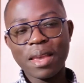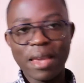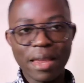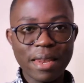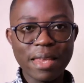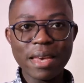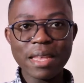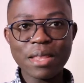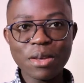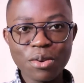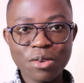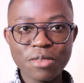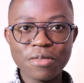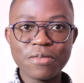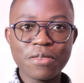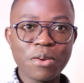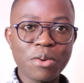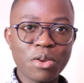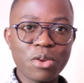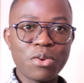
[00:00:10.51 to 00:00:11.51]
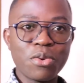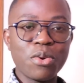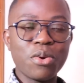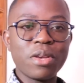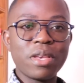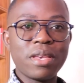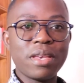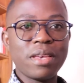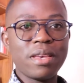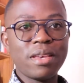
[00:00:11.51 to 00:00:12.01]
and the other was very
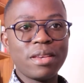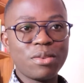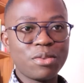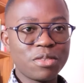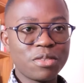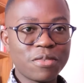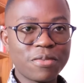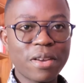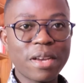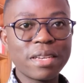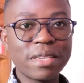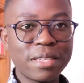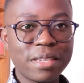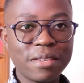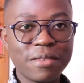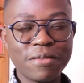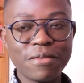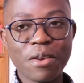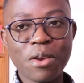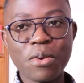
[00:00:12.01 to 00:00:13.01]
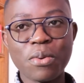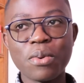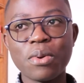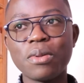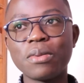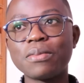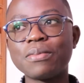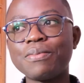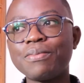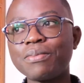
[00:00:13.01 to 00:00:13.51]
okay, it was functioning very
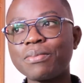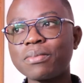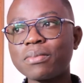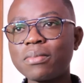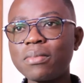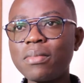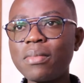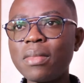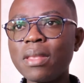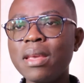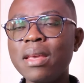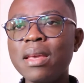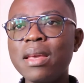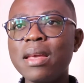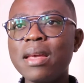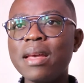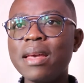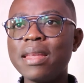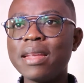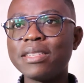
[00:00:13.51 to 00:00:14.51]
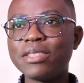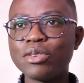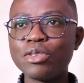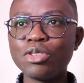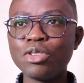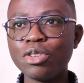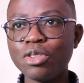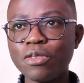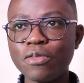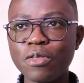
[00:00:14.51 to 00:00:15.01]
well. And as a
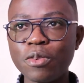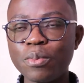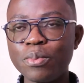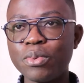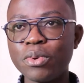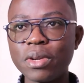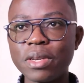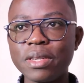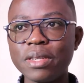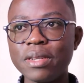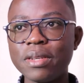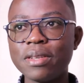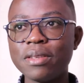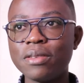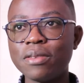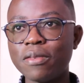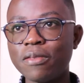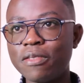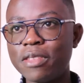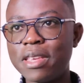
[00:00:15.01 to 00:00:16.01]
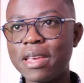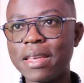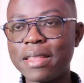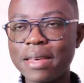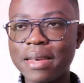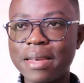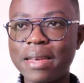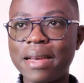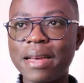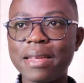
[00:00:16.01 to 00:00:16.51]
result of the brokenness of the
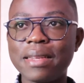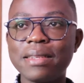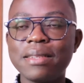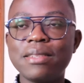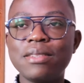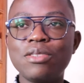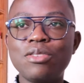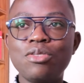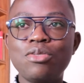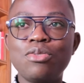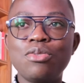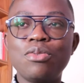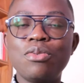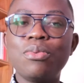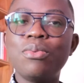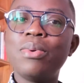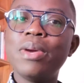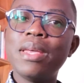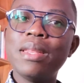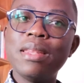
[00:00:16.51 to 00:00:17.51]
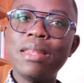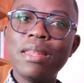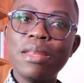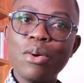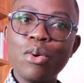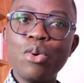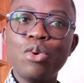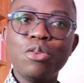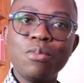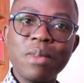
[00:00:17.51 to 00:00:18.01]
other can, when
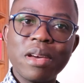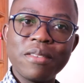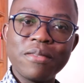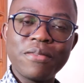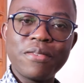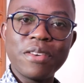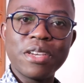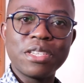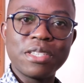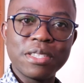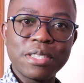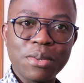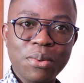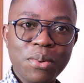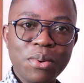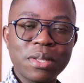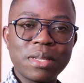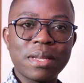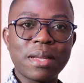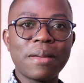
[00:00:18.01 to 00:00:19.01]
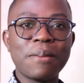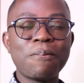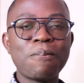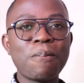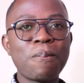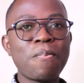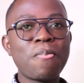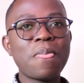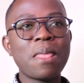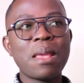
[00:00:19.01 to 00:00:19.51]
the old man fetches the water,
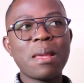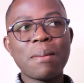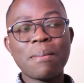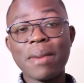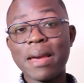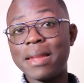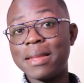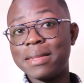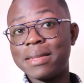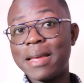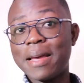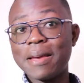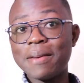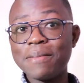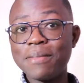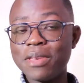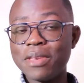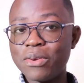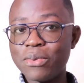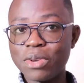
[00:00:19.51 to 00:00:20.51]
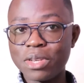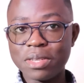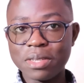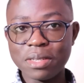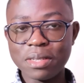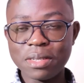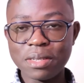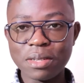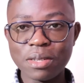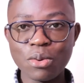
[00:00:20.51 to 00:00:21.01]
by the time he
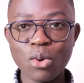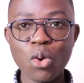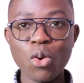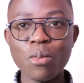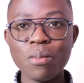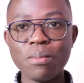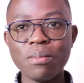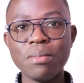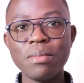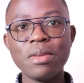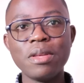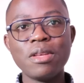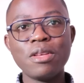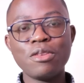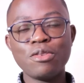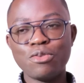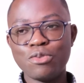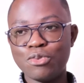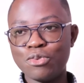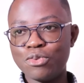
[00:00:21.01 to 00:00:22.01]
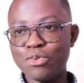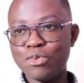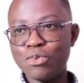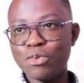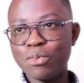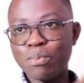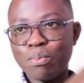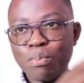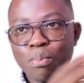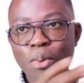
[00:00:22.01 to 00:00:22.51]
reaches home
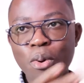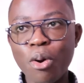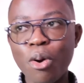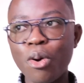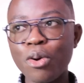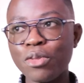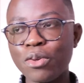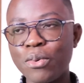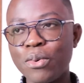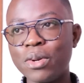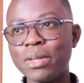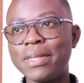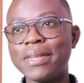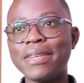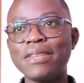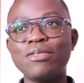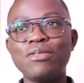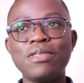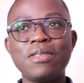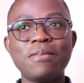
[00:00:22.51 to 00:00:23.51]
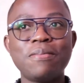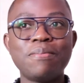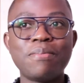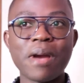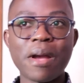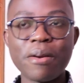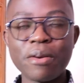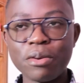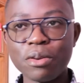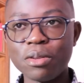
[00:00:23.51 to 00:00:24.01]
to pour the water into the
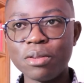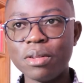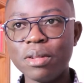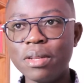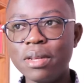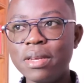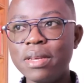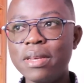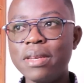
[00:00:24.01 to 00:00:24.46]
barrel,